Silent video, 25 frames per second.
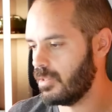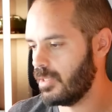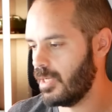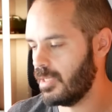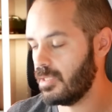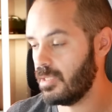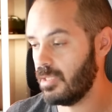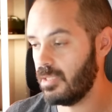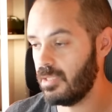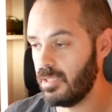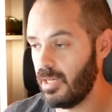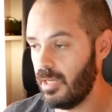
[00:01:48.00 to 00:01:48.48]
So
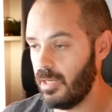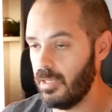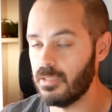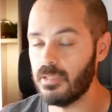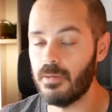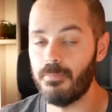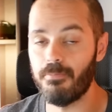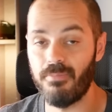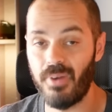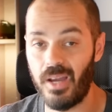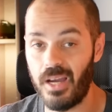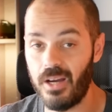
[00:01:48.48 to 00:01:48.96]
as I said,
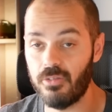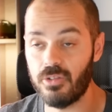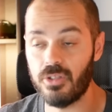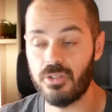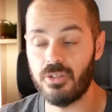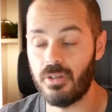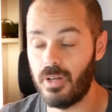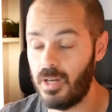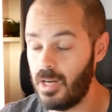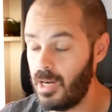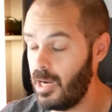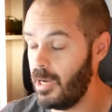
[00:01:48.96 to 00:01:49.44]
it's
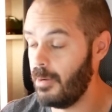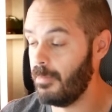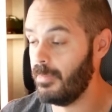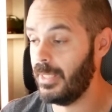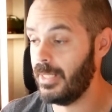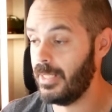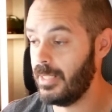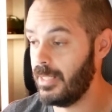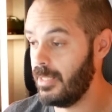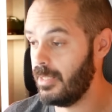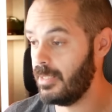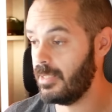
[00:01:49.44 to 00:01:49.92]
about time
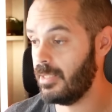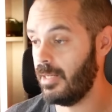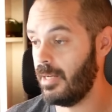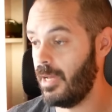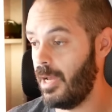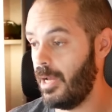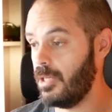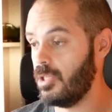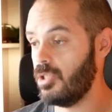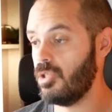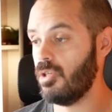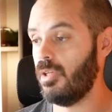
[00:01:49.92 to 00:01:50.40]
that Nissan
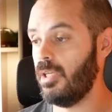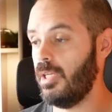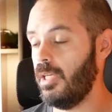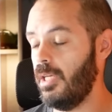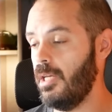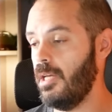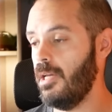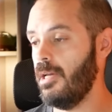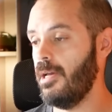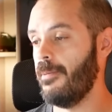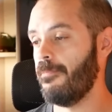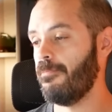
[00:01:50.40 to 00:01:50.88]
actually